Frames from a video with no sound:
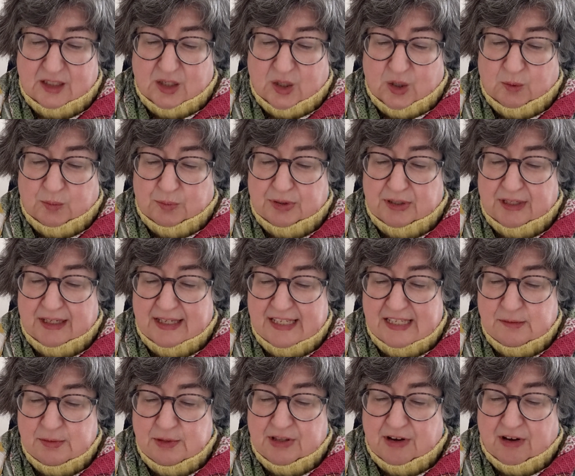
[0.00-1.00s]
O
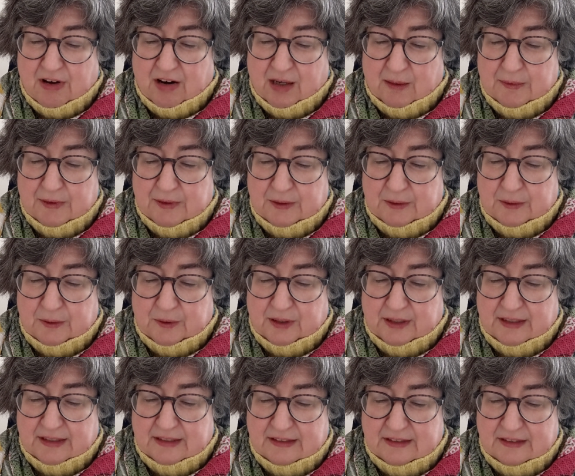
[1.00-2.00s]
praise with harp the
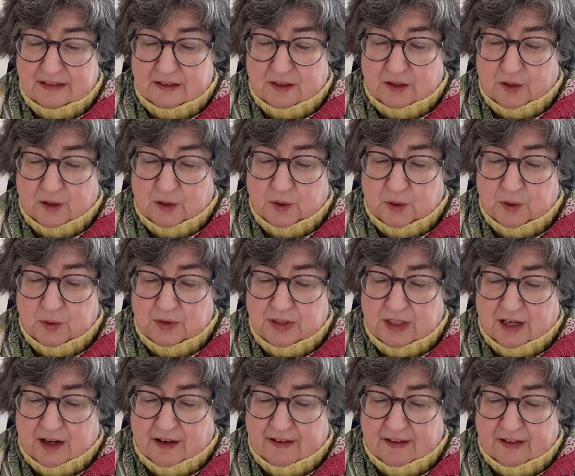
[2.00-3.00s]
Lord, O
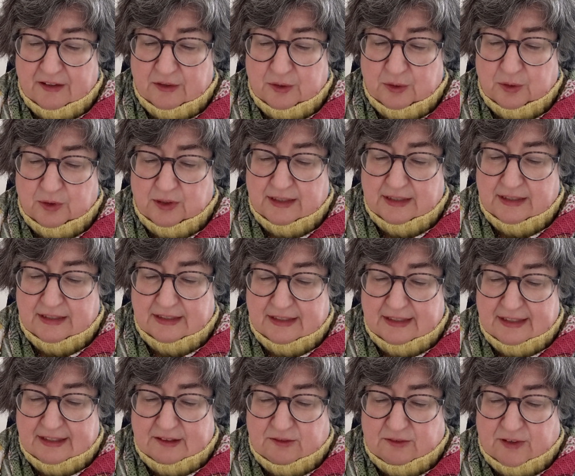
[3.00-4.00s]
nigh accord,
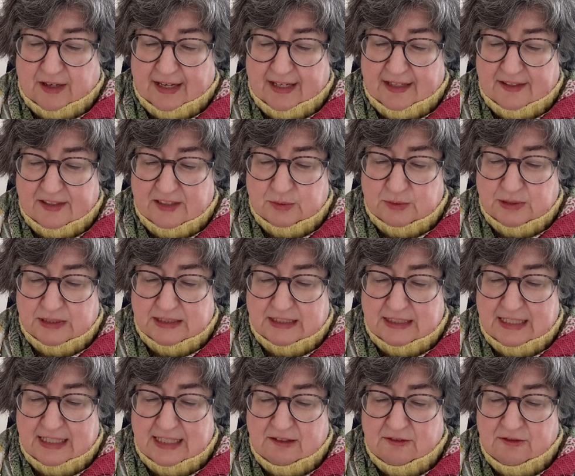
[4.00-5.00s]
viols with
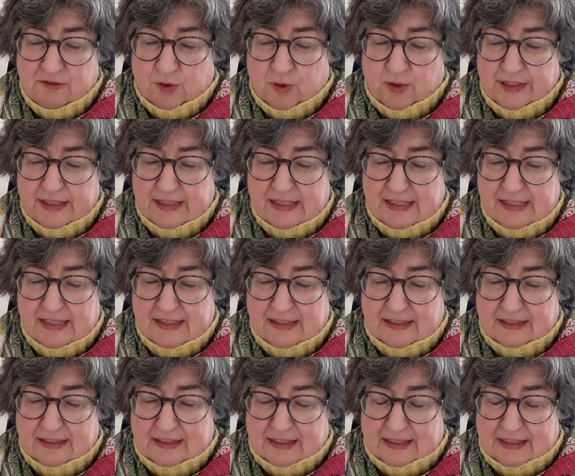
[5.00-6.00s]
singing voice.
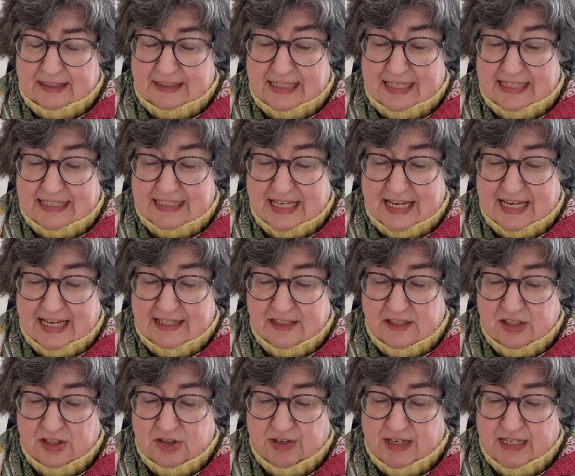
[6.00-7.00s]
Let
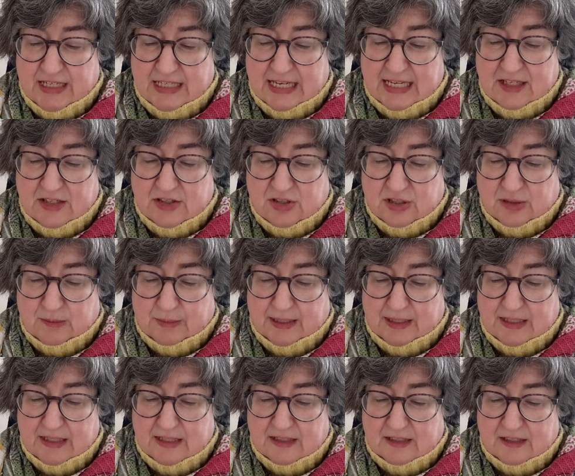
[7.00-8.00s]
10-stringed
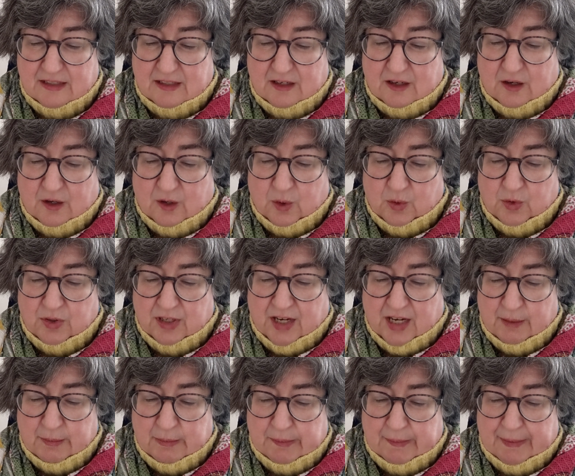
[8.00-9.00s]
instrument, O
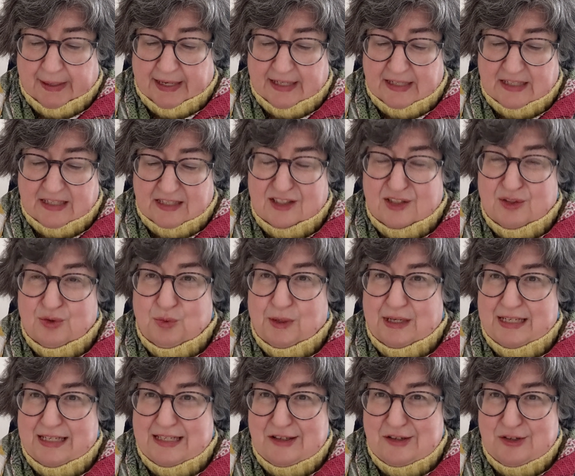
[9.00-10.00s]
nigh be bent to
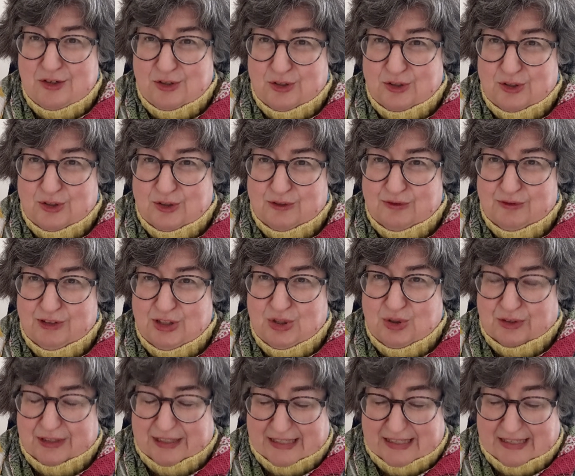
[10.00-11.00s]
witness you
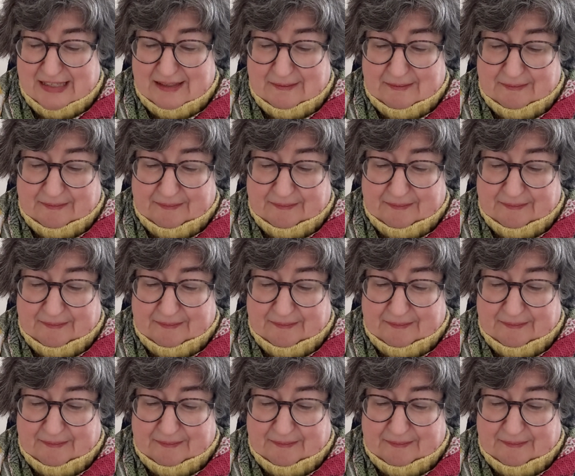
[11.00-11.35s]
rejoice.